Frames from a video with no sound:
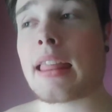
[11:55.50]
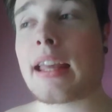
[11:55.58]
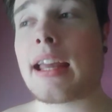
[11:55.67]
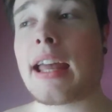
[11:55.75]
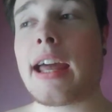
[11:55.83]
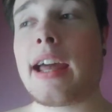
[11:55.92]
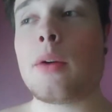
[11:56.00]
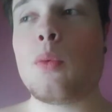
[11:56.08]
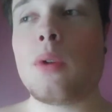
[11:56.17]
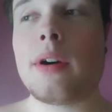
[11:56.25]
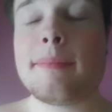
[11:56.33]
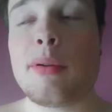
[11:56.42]
at
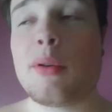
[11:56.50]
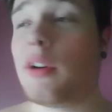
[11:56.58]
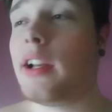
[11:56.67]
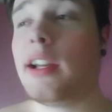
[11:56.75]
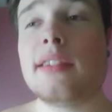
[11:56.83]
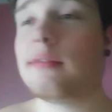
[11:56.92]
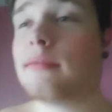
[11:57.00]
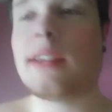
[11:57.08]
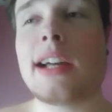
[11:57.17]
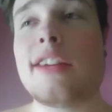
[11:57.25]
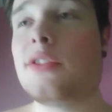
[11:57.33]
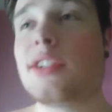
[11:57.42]
one point,
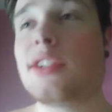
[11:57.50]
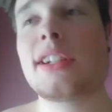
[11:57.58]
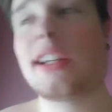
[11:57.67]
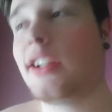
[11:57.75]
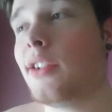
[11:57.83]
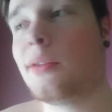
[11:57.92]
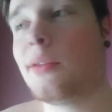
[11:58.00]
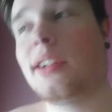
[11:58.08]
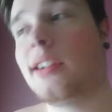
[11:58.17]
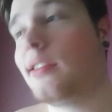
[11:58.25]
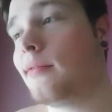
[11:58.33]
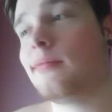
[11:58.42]
I was just like, you know
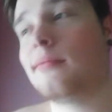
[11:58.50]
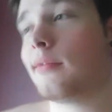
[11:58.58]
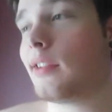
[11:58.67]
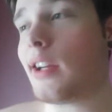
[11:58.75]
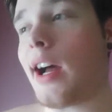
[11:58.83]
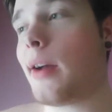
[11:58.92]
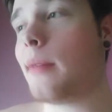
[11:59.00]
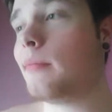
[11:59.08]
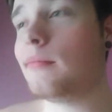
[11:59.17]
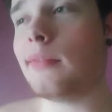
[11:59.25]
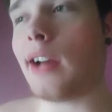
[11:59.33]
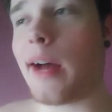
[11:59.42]
what?
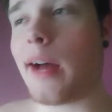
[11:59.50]
I'm